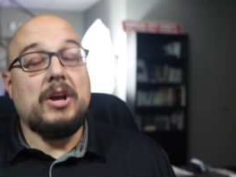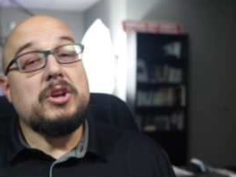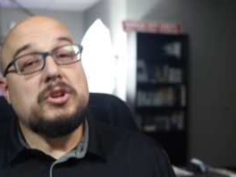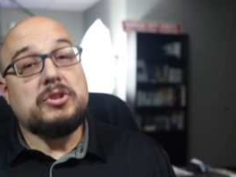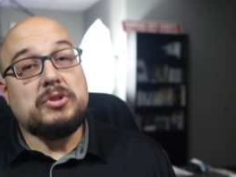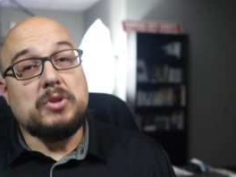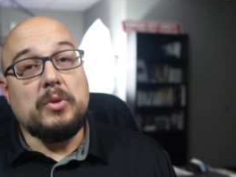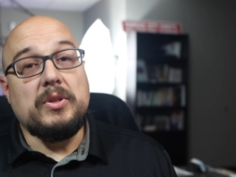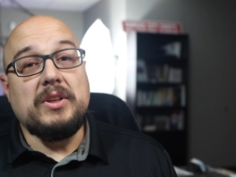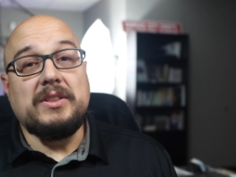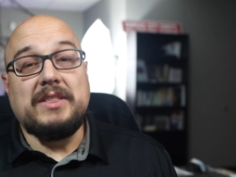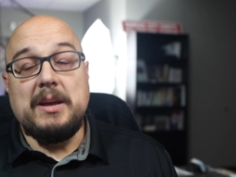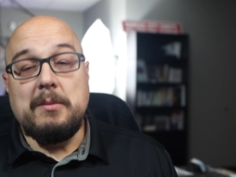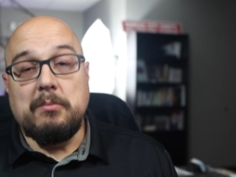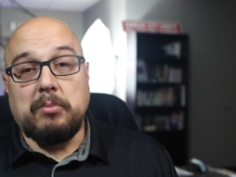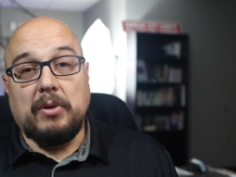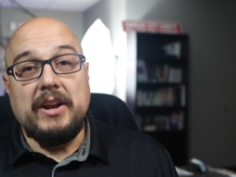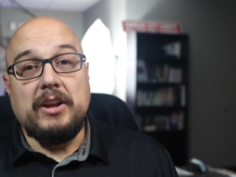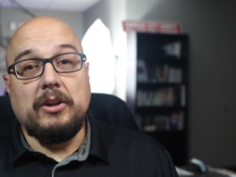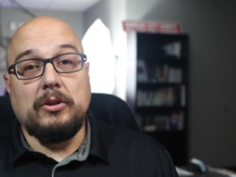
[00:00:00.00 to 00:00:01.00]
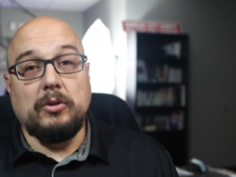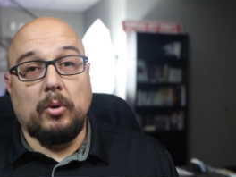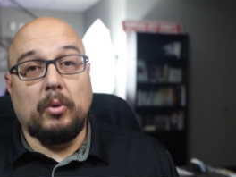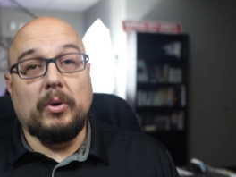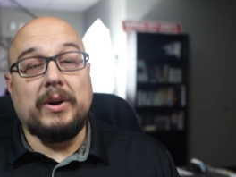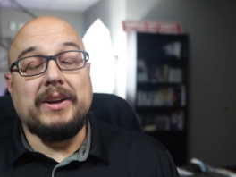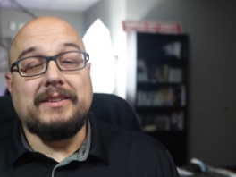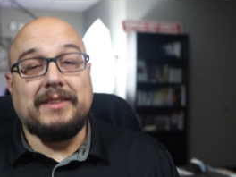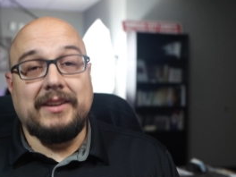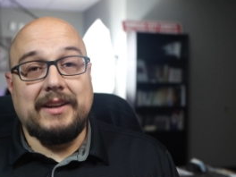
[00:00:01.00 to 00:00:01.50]
So that they bring
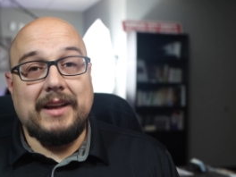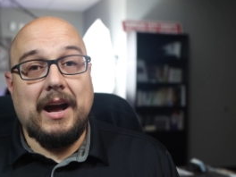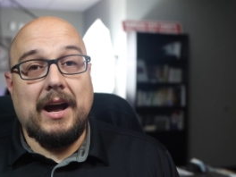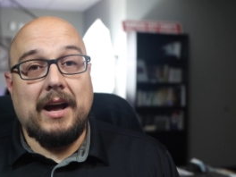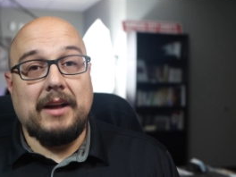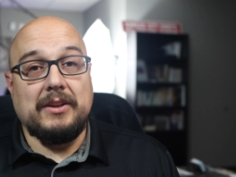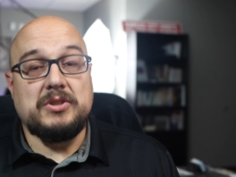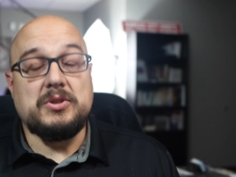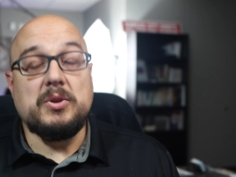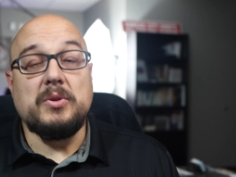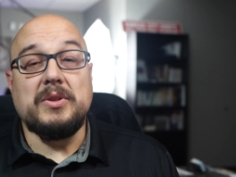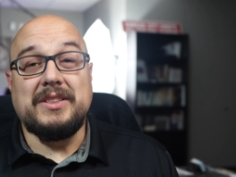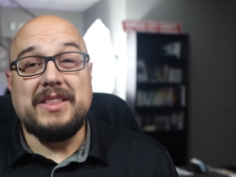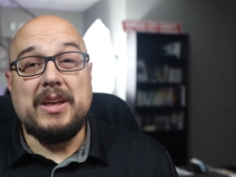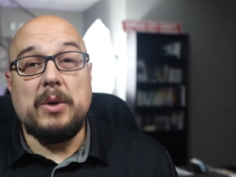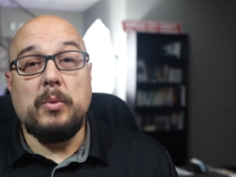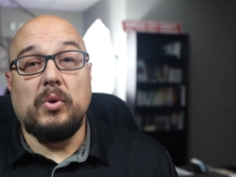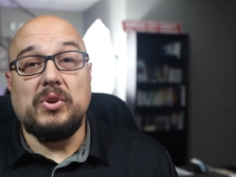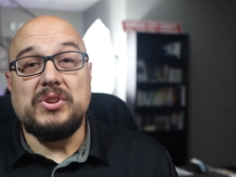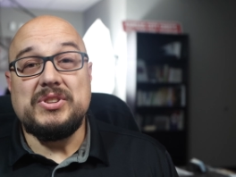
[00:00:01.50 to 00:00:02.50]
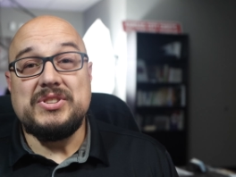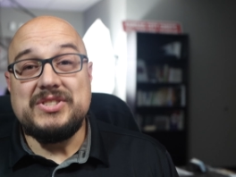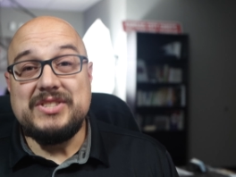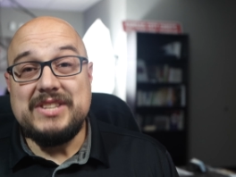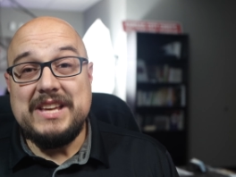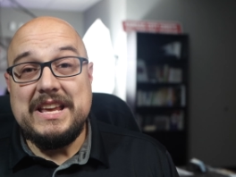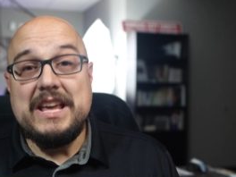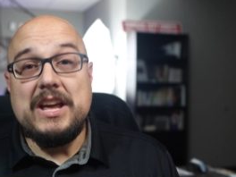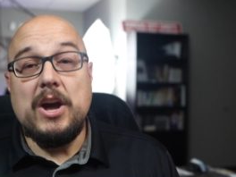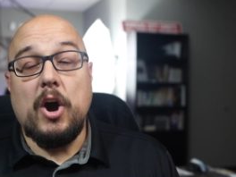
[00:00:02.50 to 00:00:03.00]
glory to God, so that they will
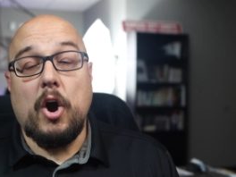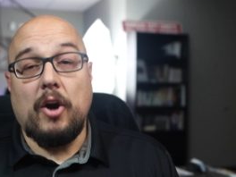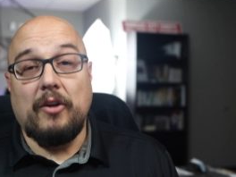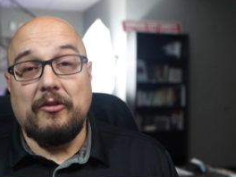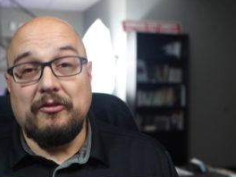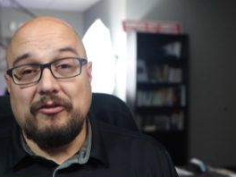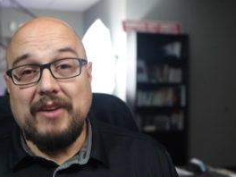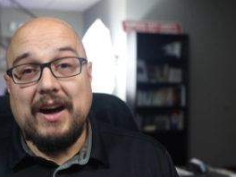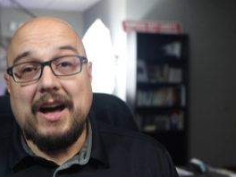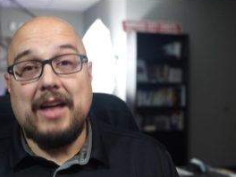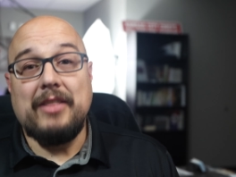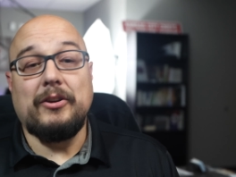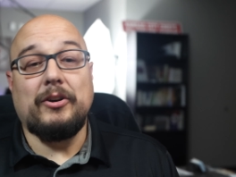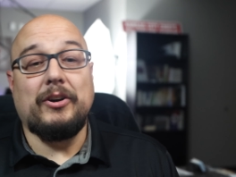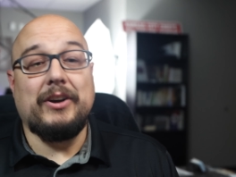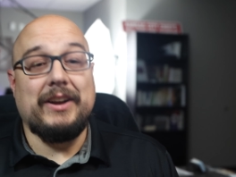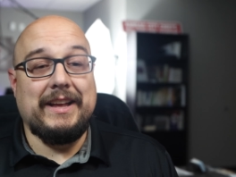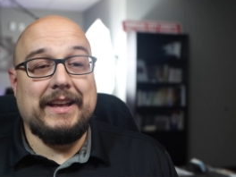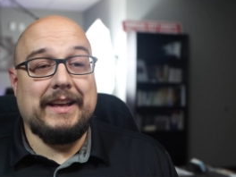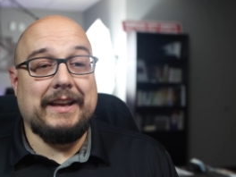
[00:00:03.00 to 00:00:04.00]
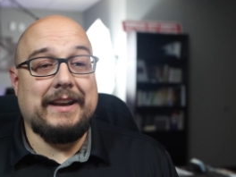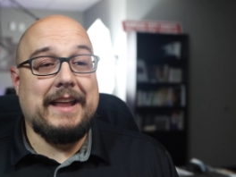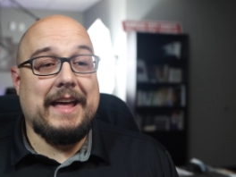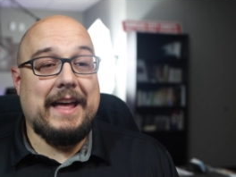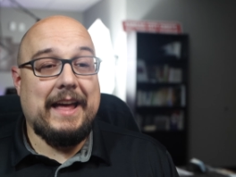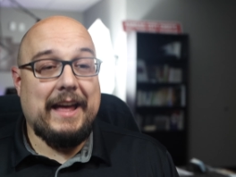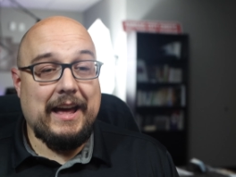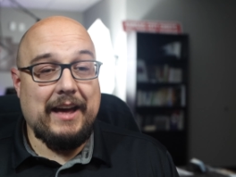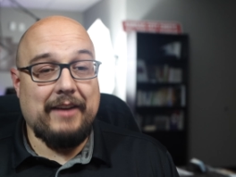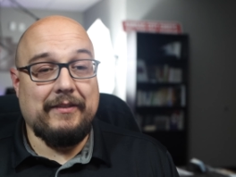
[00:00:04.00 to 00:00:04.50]
see our Father in
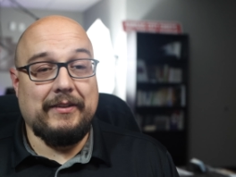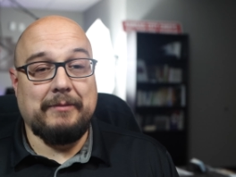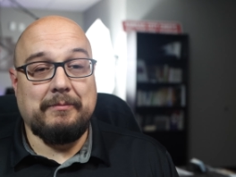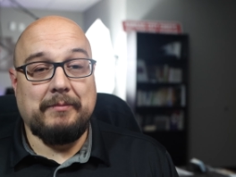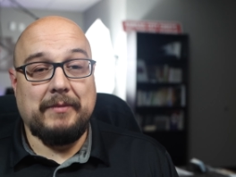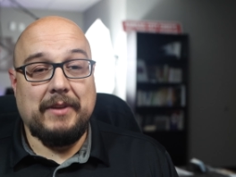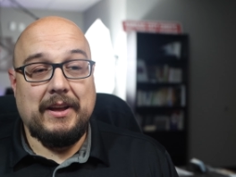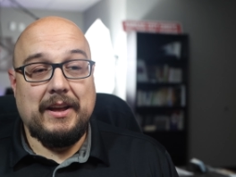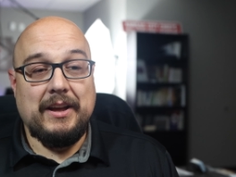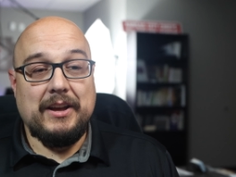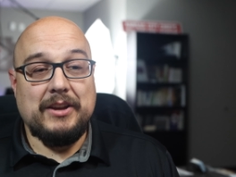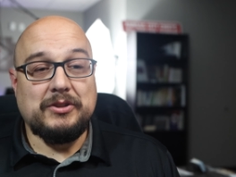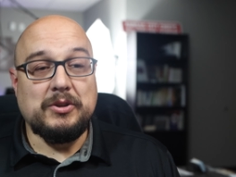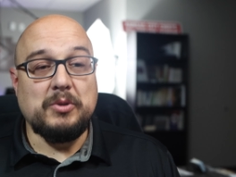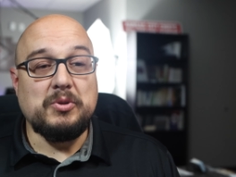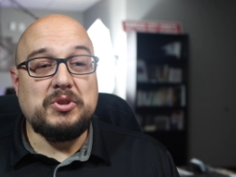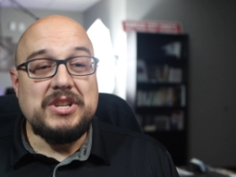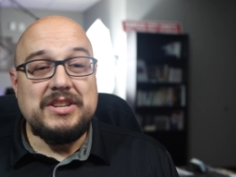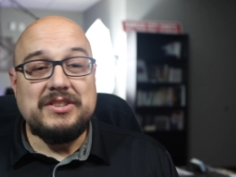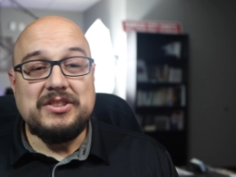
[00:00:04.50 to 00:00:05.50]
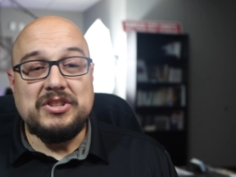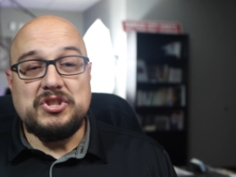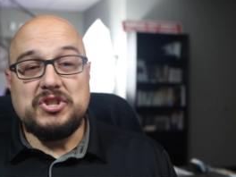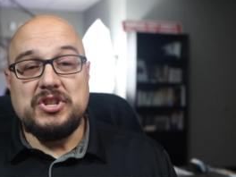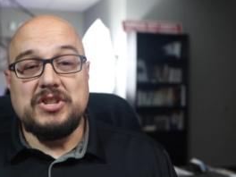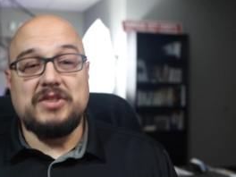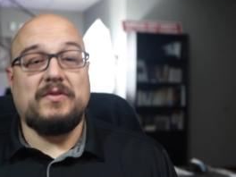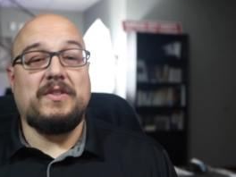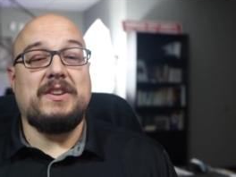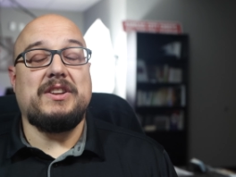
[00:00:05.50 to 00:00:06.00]
heaven. So Jesus
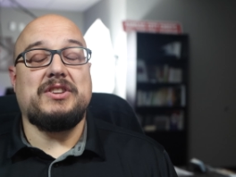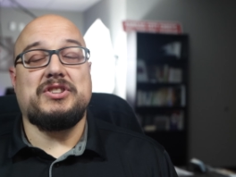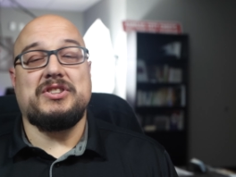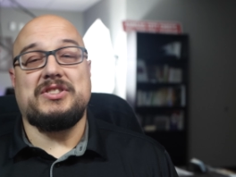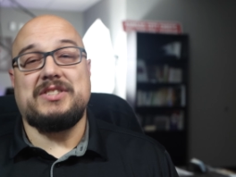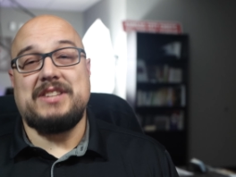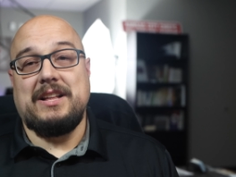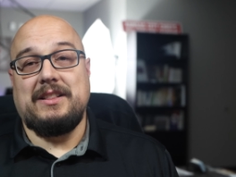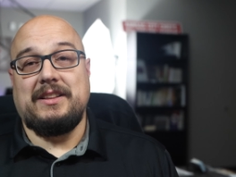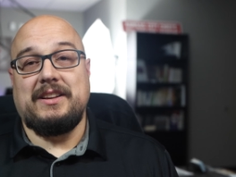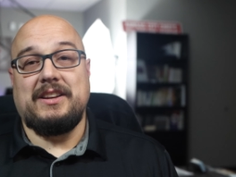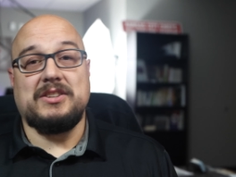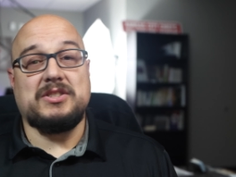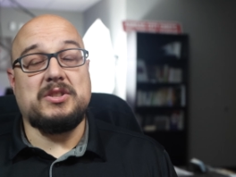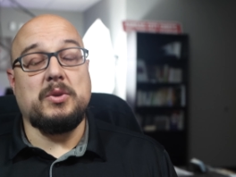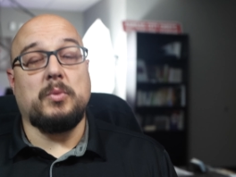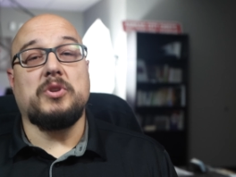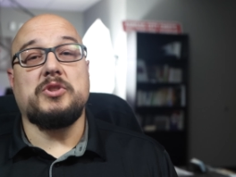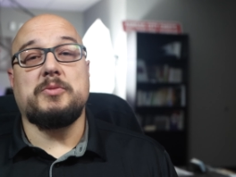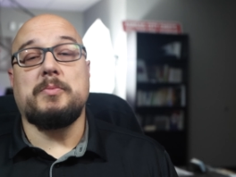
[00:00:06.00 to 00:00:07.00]
just finishes telling us that we're